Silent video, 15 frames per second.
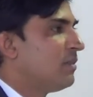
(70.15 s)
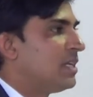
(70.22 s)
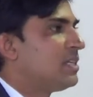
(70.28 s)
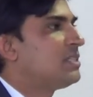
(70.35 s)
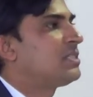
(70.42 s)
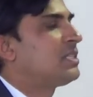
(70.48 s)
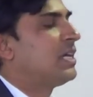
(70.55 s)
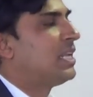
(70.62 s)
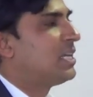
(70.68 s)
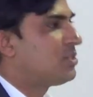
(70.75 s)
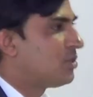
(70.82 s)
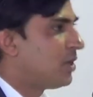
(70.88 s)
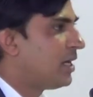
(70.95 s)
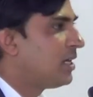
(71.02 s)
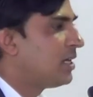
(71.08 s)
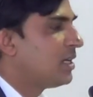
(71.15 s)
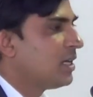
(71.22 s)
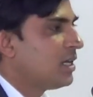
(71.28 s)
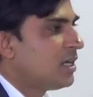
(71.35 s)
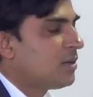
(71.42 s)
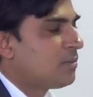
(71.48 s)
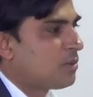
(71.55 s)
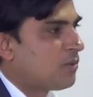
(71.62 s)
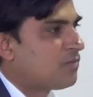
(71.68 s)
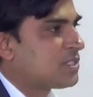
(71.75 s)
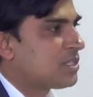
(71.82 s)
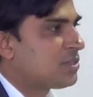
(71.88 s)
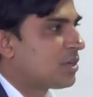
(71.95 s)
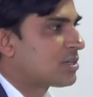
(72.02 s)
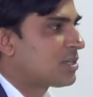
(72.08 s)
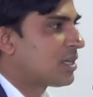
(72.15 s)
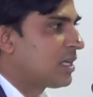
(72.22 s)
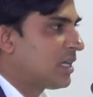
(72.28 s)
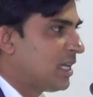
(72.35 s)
when sir has joined, Professor Dr.